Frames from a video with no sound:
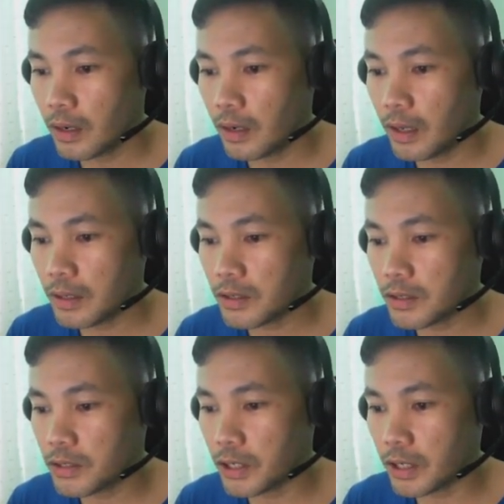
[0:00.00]

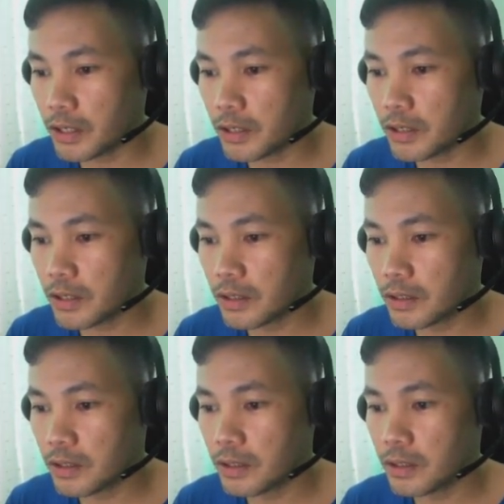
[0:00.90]
let's just
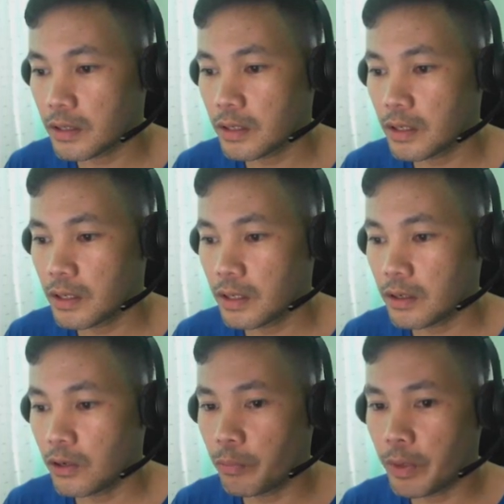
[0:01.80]

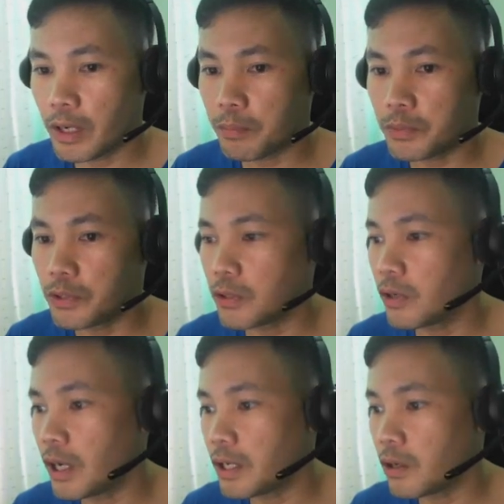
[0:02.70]
open up
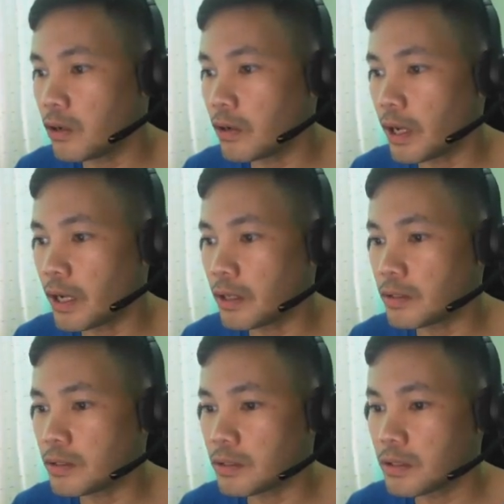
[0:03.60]
Draw.io
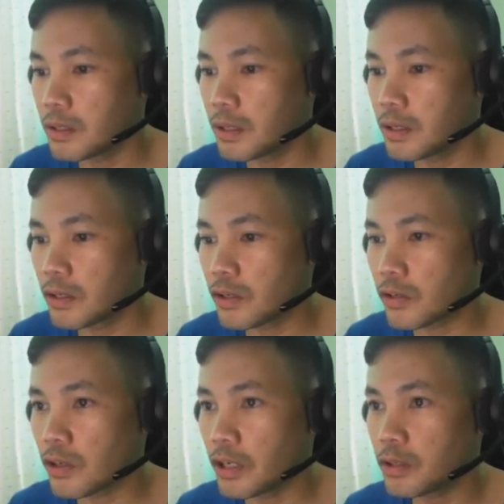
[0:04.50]
and
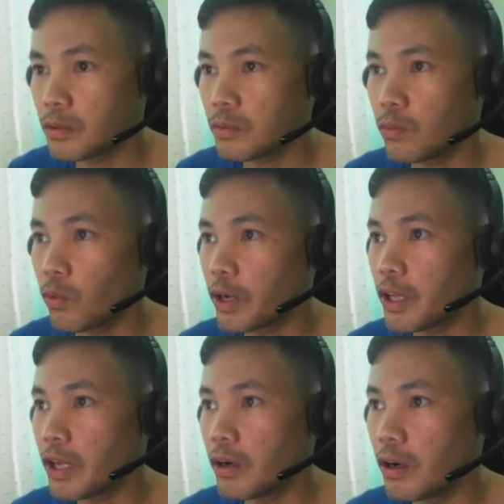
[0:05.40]
start
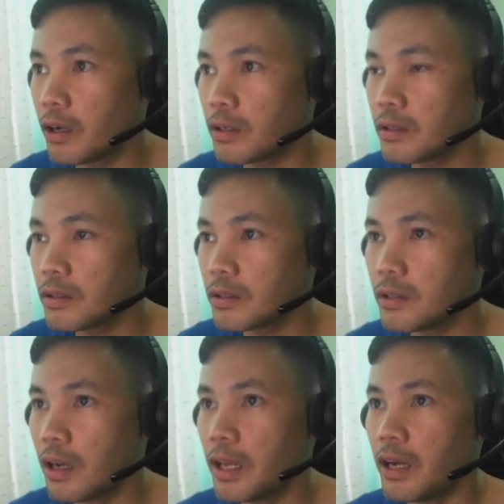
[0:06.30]
working on
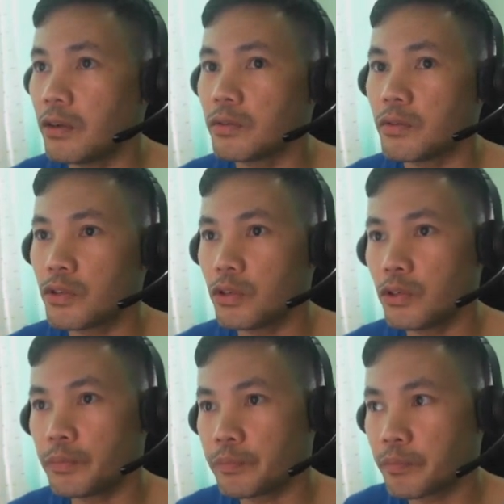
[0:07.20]
the layout.
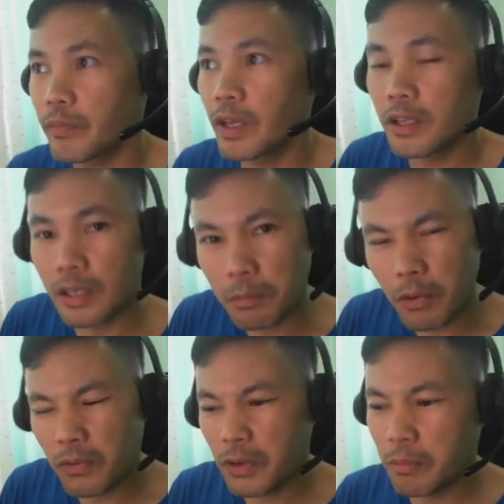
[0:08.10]
So some
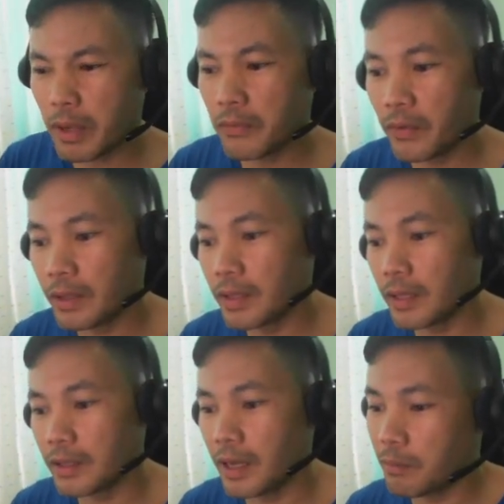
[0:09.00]
of you might think
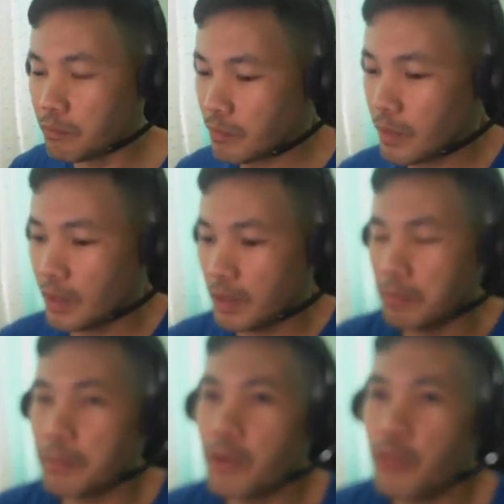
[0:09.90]
that, yeah,
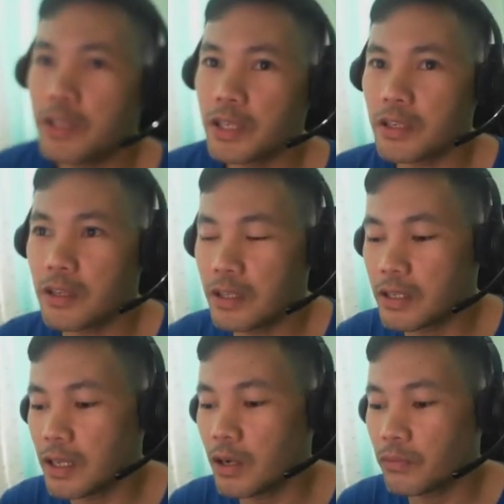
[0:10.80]
maybe we just
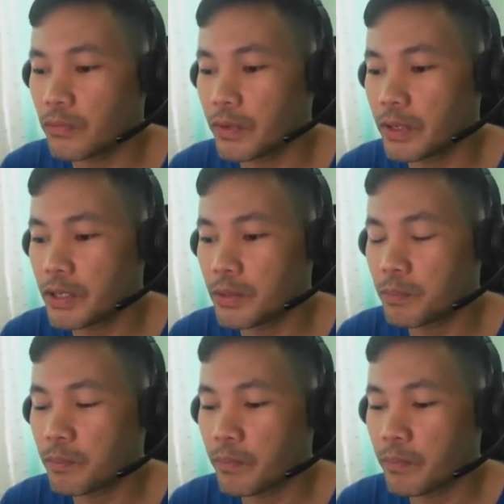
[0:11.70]
list out first